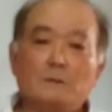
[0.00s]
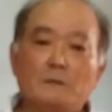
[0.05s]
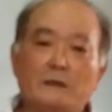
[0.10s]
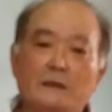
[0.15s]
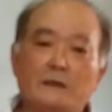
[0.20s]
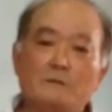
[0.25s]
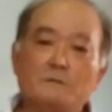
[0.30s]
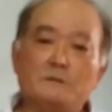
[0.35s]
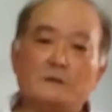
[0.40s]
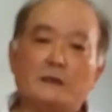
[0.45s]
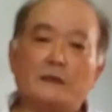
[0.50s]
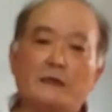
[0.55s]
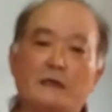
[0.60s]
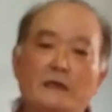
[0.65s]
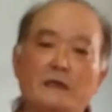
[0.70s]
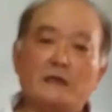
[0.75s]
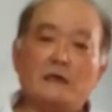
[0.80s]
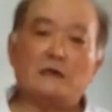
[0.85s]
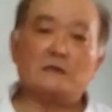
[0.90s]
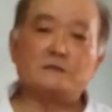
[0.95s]
My name
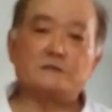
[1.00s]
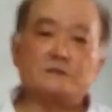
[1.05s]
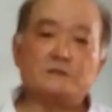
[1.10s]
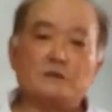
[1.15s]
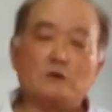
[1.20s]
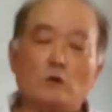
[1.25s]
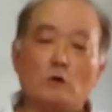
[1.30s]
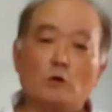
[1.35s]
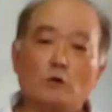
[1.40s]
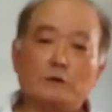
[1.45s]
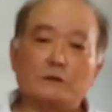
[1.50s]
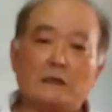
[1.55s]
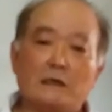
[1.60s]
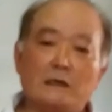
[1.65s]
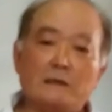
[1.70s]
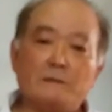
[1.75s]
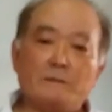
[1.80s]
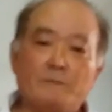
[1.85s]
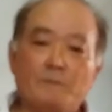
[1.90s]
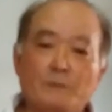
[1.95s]
is Eihachi.
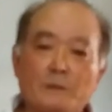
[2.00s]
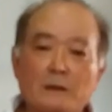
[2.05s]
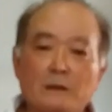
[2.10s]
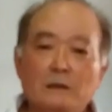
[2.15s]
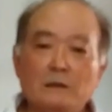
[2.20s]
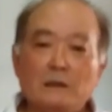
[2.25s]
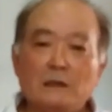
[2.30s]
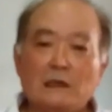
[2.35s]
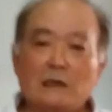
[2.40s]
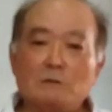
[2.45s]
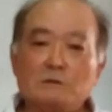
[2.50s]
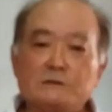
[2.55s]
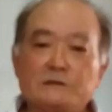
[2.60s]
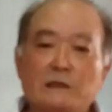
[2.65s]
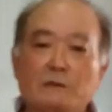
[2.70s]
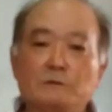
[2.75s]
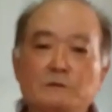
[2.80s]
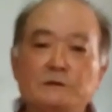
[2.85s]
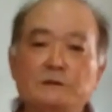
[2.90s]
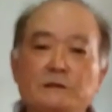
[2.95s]
I'm
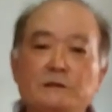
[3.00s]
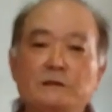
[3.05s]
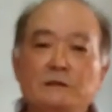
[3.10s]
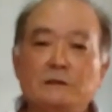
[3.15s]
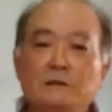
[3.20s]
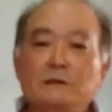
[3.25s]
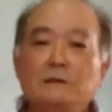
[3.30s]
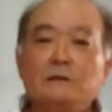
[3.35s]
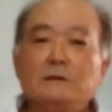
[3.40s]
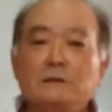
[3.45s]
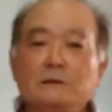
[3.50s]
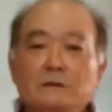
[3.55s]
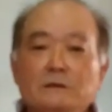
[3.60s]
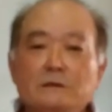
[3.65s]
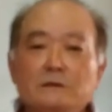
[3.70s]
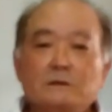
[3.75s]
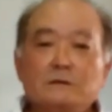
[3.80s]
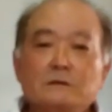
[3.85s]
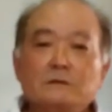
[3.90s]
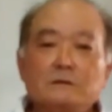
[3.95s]

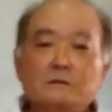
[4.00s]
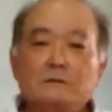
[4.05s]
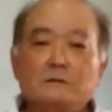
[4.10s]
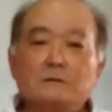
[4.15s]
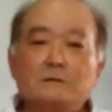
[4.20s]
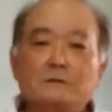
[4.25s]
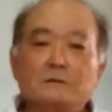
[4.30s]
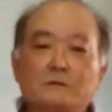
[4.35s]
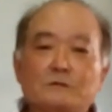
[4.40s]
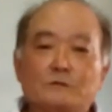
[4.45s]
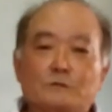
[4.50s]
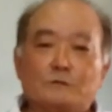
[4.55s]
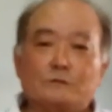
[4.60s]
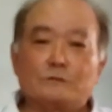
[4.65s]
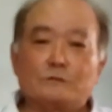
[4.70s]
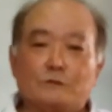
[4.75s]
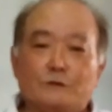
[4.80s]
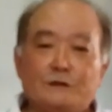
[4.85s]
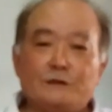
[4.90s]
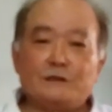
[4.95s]

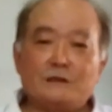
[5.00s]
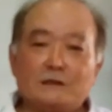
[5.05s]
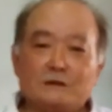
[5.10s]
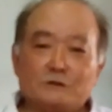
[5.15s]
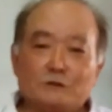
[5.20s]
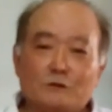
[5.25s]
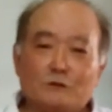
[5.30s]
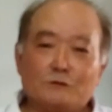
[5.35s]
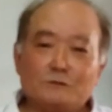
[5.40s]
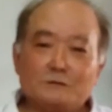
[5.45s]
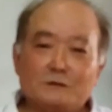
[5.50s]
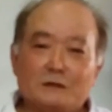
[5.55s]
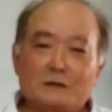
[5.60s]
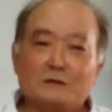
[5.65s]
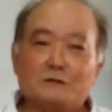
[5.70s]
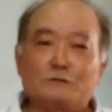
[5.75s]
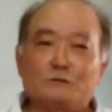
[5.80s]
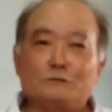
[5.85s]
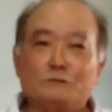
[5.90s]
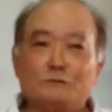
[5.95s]
73 years old.
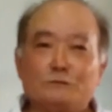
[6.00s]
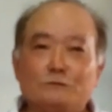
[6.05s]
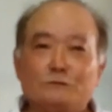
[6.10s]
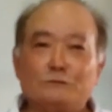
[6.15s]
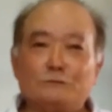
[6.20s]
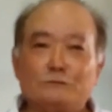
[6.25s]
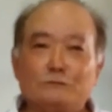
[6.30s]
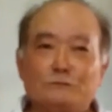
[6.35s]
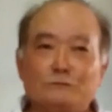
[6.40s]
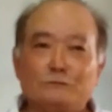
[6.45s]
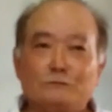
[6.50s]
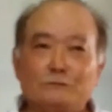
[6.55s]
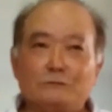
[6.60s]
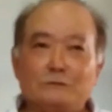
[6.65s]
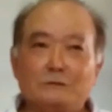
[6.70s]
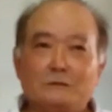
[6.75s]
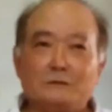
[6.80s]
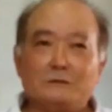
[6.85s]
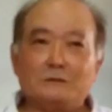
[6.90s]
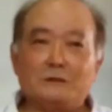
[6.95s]

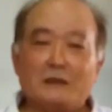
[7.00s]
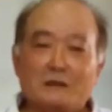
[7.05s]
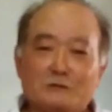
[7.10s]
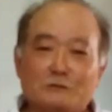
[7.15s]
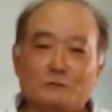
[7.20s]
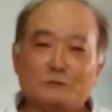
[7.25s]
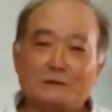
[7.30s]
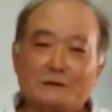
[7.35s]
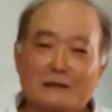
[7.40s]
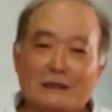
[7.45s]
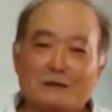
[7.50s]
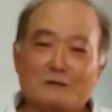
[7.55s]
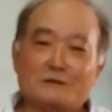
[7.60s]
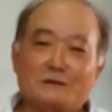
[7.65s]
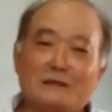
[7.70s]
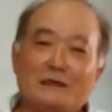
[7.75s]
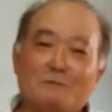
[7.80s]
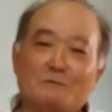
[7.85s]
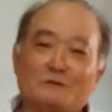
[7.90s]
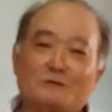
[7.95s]
Next week,
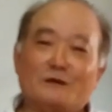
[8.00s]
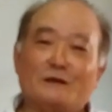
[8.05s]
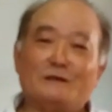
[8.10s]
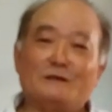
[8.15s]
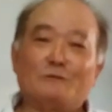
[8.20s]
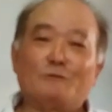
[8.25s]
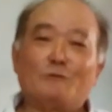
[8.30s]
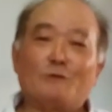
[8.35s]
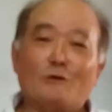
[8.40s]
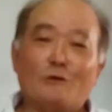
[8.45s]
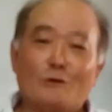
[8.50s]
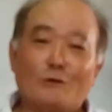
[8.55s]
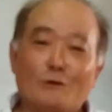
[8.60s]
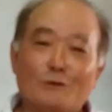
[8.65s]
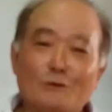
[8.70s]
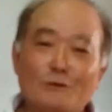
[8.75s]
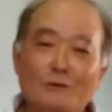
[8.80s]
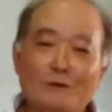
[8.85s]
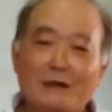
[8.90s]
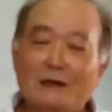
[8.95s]
actually, I'm
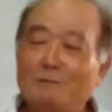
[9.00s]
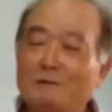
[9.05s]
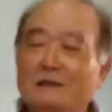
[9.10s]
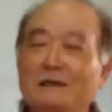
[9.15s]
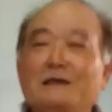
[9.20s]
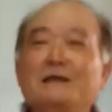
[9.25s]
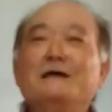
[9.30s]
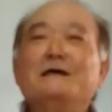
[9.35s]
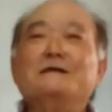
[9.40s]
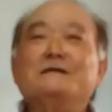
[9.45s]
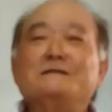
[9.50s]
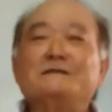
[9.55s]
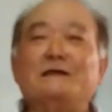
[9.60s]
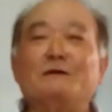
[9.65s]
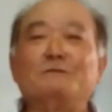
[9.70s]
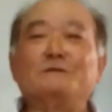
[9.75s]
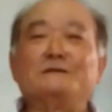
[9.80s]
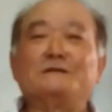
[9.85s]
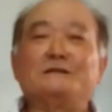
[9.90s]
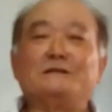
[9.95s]

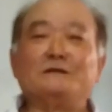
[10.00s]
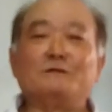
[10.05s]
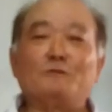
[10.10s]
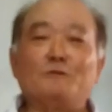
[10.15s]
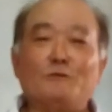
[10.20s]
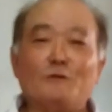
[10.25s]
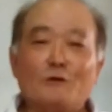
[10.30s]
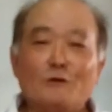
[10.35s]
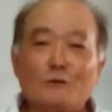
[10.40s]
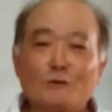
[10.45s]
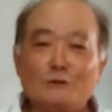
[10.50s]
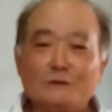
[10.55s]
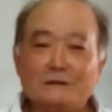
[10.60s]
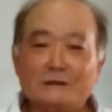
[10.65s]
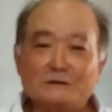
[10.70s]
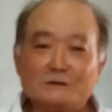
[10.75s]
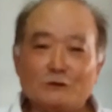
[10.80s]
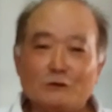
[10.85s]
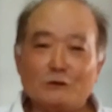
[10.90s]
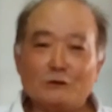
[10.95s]
74
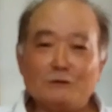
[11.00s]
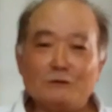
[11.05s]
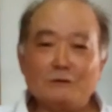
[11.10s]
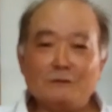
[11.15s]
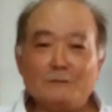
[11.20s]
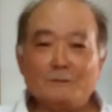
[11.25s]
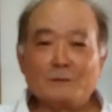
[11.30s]
years old.